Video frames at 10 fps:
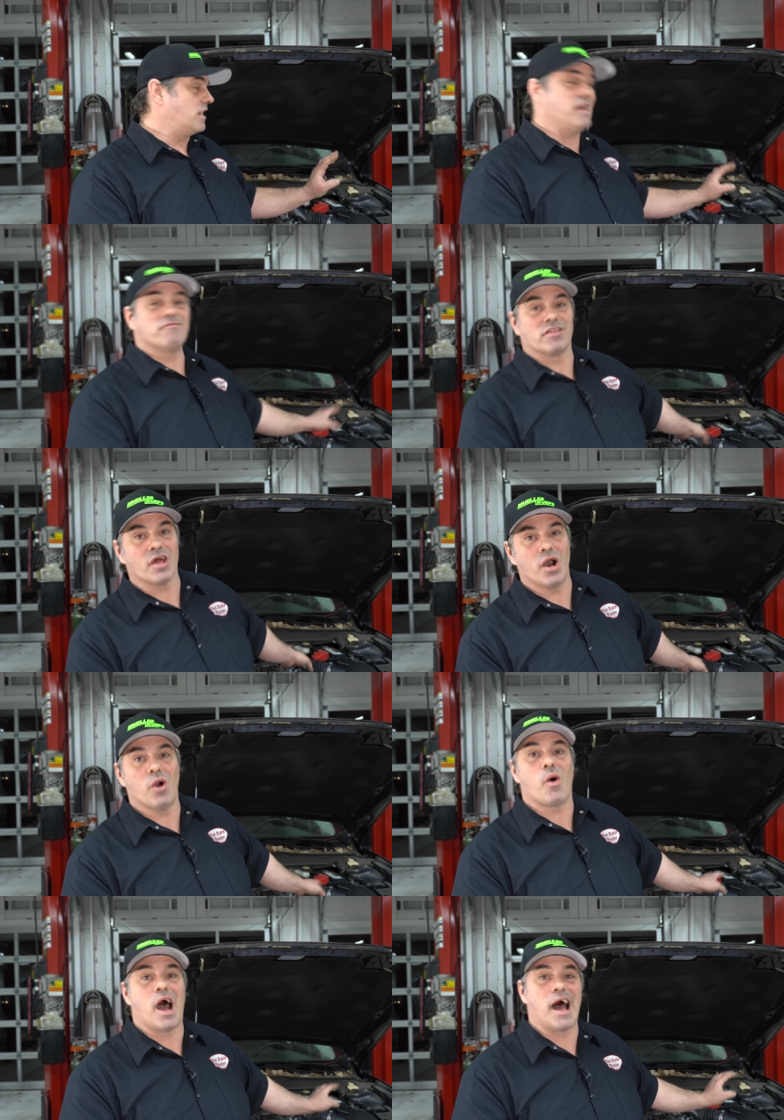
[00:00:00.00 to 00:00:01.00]
even
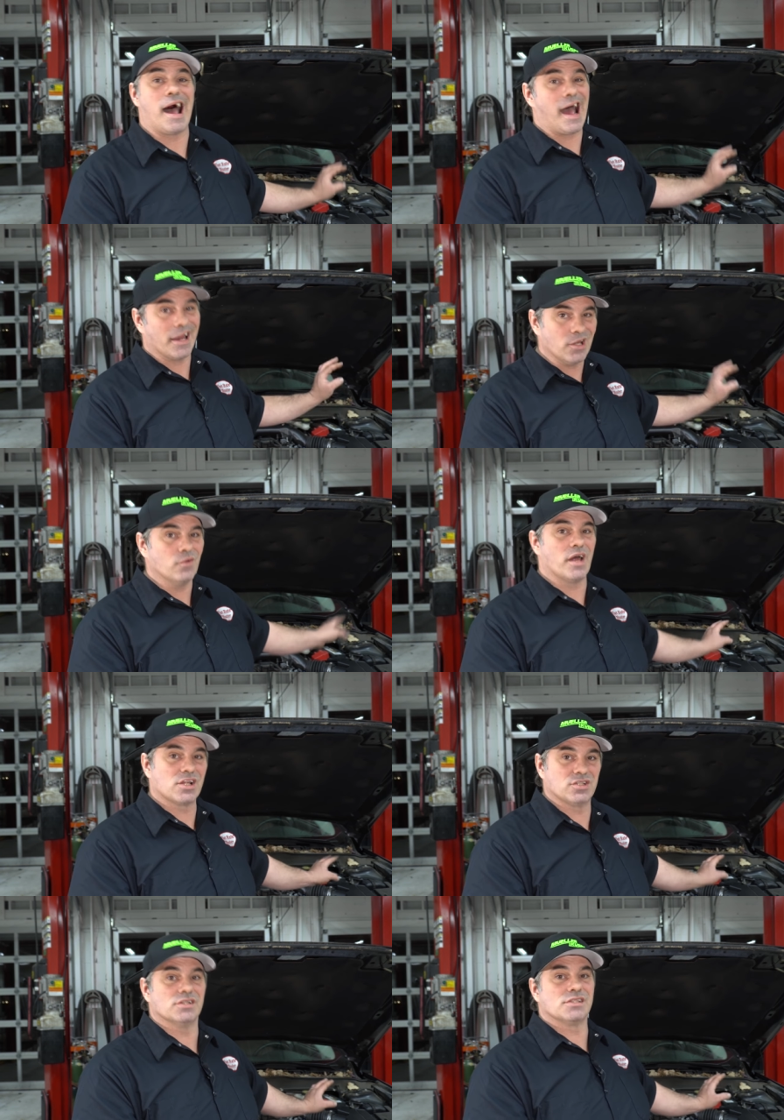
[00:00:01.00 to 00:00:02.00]
though I knew
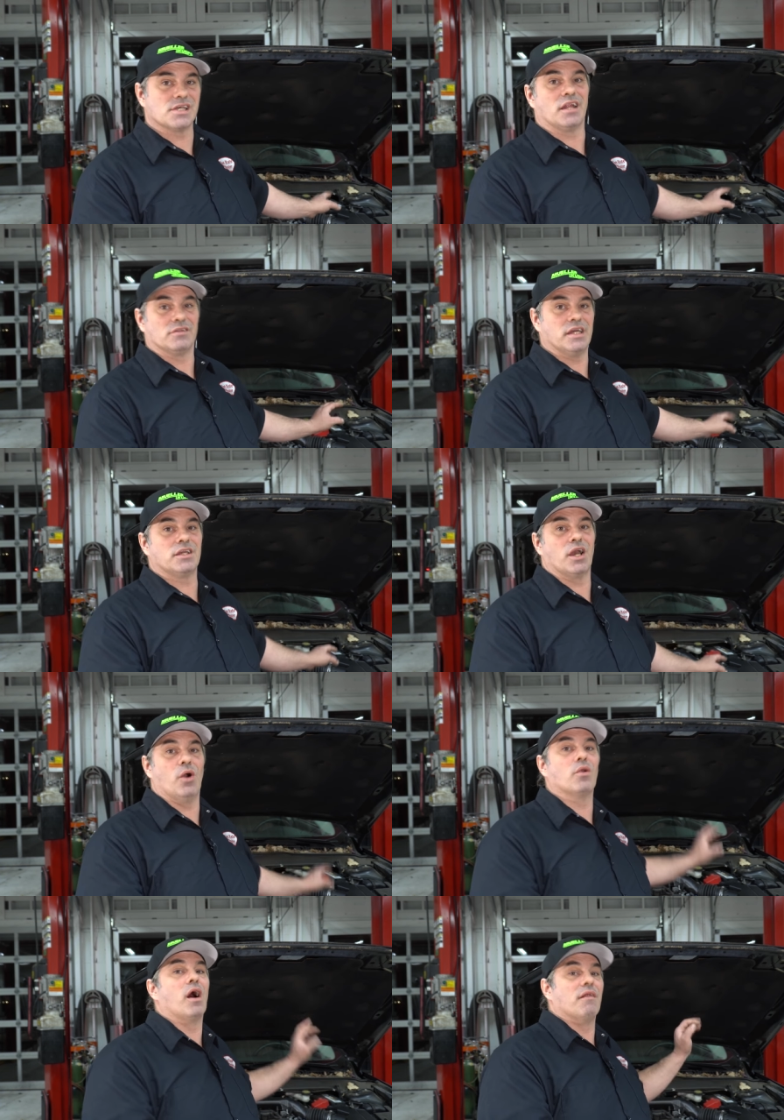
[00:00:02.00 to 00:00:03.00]
that shouldn't set a lean
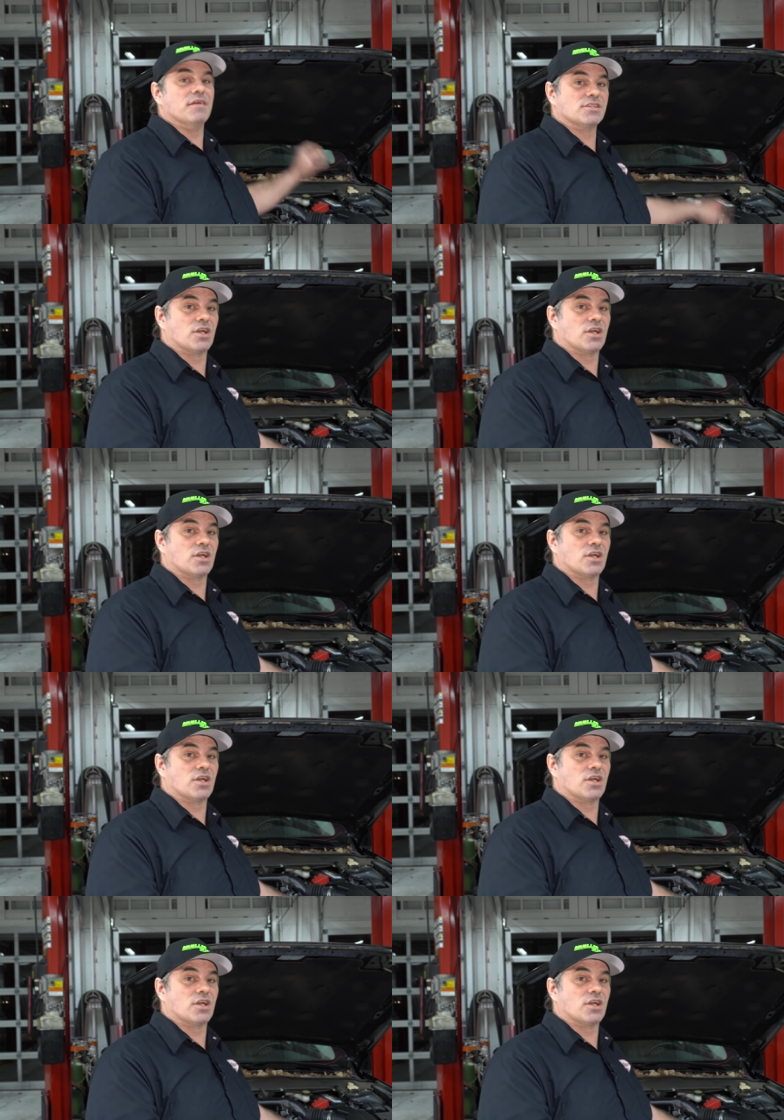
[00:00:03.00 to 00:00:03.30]
code on this